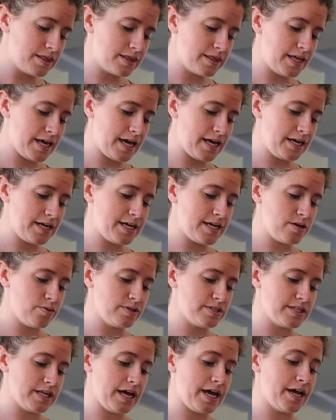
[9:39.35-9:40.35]
then he
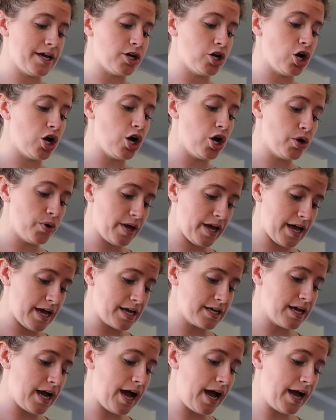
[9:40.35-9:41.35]
was like,
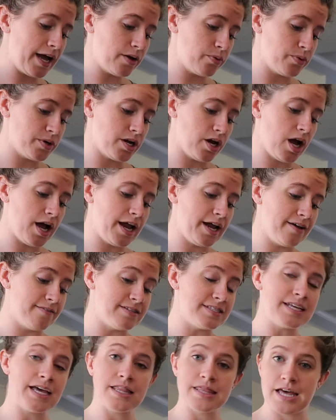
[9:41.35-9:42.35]
okay, I would not have
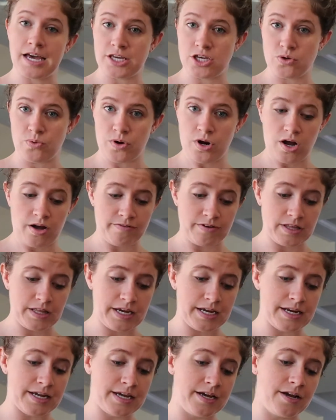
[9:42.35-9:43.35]
said that you were
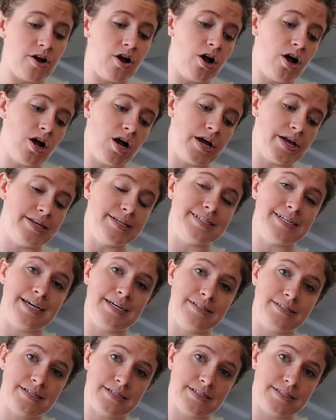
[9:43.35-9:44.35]
ovulating on day
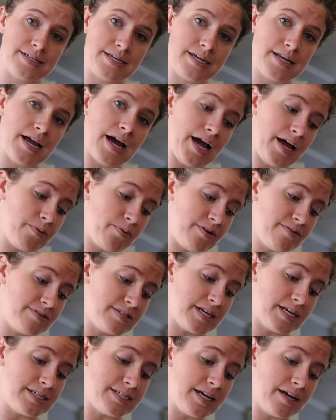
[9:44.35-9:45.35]
16, I would have
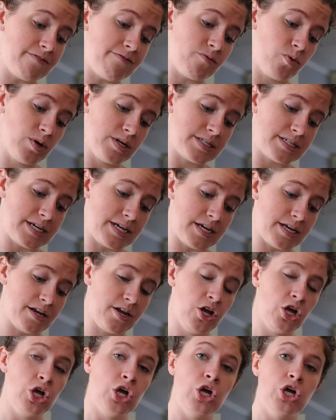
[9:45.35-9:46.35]
said day 14.
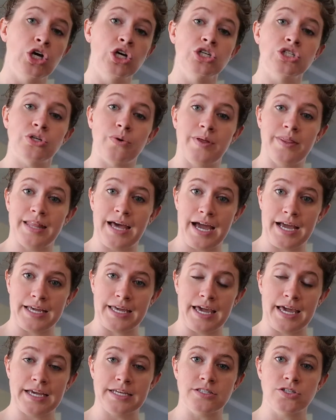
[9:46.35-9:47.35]
So in that
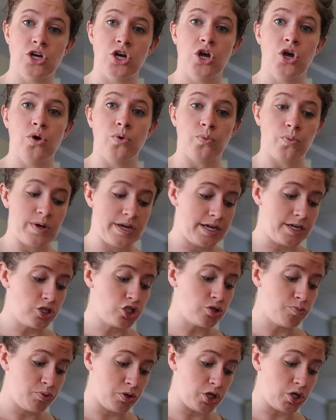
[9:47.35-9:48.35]
case, we
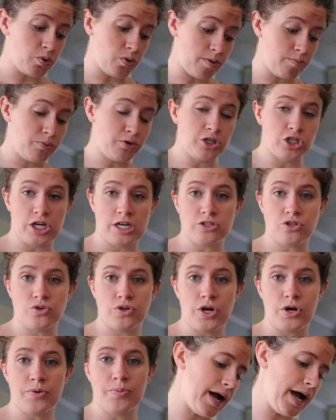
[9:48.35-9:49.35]
should put you on
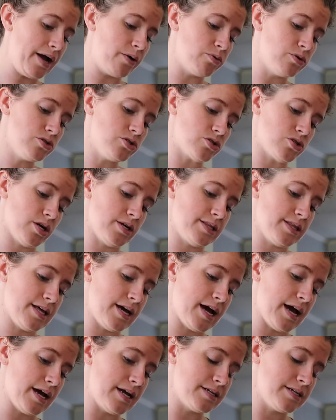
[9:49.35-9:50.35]
progesterone. I will start
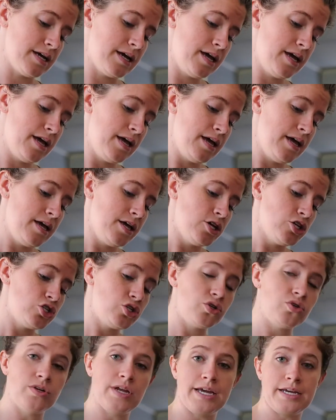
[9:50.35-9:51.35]
that
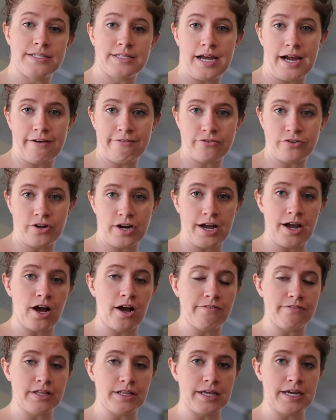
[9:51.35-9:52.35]
2 days after I
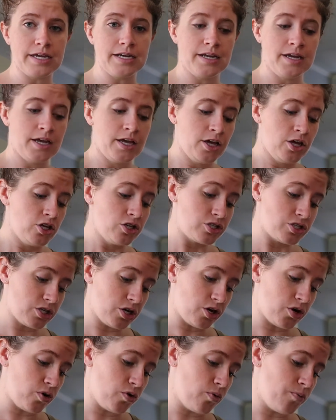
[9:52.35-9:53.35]
ovulate.
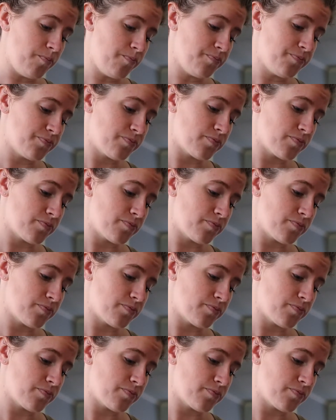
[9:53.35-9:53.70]
So